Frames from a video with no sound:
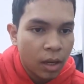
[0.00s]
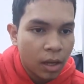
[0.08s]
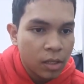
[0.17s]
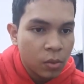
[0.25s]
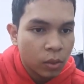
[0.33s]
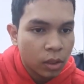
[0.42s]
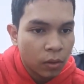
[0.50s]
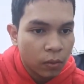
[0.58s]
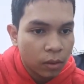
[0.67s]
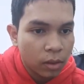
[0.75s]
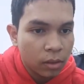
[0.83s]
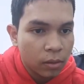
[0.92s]
as
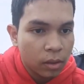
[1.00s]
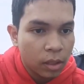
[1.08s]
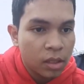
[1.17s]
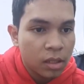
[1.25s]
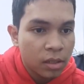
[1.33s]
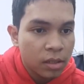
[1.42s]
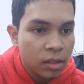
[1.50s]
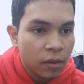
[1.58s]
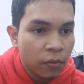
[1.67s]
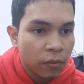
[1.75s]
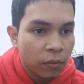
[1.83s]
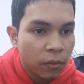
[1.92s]
whatever it
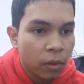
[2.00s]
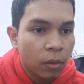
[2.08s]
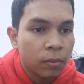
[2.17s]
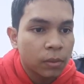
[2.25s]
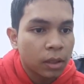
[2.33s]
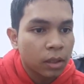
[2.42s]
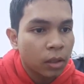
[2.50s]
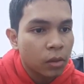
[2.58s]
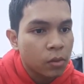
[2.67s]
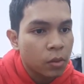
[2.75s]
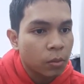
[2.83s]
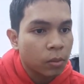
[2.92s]
received from the
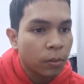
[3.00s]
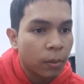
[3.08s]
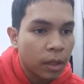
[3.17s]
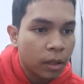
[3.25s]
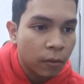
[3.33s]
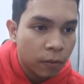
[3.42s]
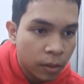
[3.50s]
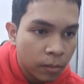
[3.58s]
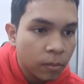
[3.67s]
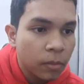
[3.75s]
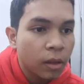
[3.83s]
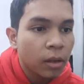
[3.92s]
consumer by the
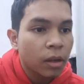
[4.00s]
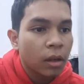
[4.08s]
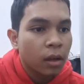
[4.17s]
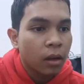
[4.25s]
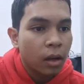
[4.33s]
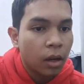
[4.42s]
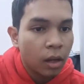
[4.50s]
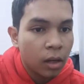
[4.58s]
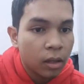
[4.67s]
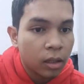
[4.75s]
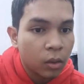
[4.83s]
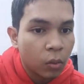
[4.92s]
firm
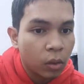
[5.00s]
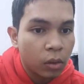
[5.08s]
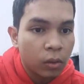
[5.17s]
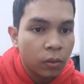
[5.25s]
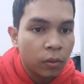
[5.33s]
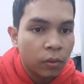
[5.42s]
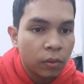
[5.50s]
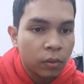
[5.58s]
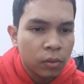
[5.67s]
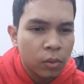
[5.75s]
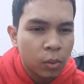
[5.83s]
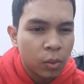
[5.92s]
are equal
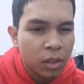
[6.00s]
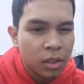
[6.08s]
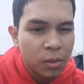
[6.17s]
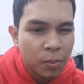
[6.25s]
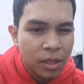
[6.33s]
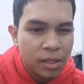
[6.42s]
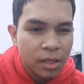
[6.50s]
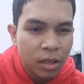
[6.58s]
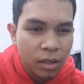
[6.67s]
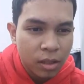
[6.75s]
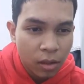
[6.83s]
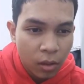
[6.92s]
to the
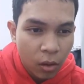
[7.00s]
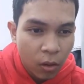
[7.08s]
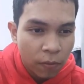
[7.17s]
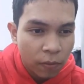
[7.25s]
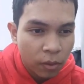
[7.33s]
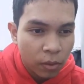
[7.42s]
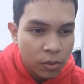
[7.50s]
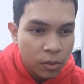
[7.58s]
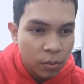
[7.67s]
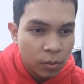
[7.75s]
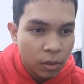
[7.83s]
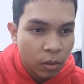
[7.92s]
spending of
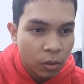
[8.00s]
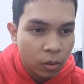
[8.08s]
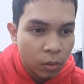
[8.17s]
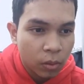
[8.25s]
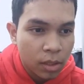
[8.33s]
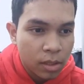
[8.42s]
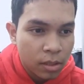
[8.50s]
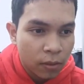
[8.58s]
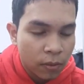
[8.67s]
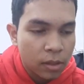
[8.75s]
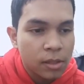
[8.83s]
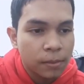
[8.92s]
consumer on goods and
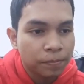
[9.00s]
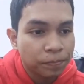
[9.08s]
services.